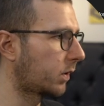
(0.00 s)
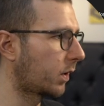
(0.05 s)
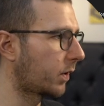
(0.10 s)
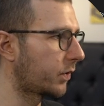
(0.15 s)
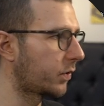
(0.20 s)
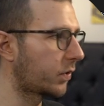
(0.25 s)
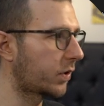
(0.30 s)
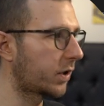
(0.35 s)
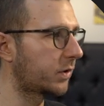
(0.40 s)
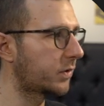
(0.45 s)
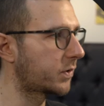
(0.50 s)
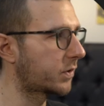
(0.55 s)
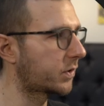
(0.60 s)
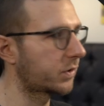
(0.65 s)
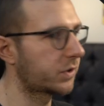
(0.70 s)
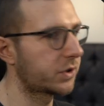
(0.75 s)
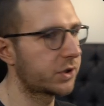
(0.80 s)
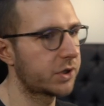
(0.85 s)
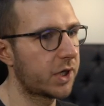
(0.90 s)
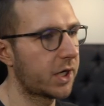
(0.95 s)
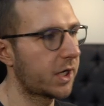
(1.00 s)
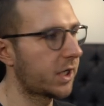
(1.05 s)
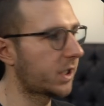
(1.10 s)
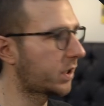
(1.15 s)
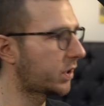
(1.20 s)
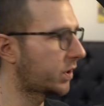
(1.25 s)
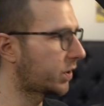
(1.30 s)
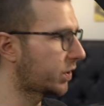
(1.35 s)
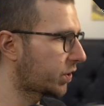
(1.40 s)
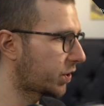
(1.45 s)
you can also
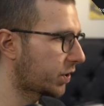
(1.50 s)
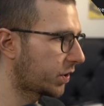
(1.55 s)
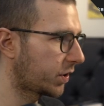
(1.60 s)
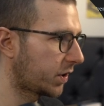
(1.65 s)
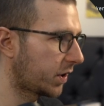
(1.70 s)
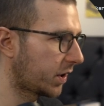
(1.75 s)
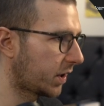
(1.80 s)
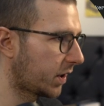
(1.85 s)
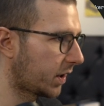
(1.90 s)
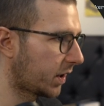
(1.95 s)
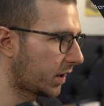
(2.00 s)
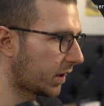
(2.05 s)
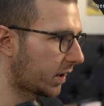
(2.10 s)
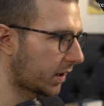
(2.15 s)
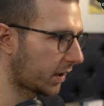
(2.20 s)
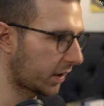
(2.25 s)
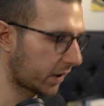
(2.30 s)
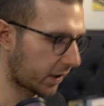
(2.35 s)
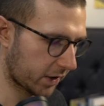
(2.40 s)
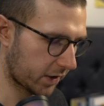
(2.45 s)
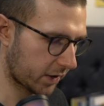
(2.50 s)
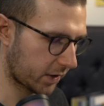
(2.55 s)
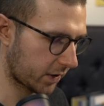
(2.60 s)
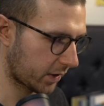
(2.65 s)
change the